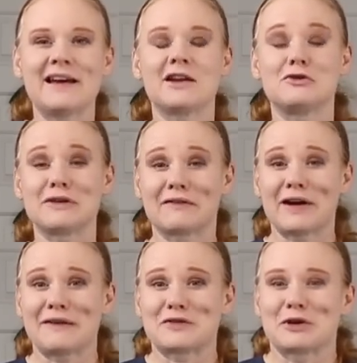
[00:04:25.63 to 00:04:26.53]
You never
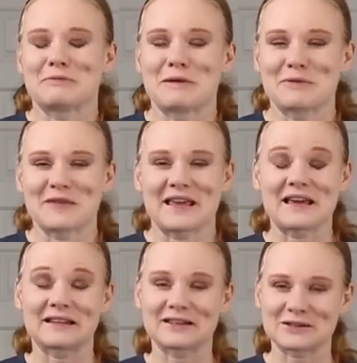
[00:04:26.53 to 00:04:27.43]
have to remember the
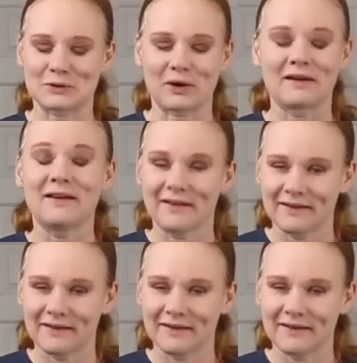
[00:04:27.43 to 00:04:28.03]
ink at the store.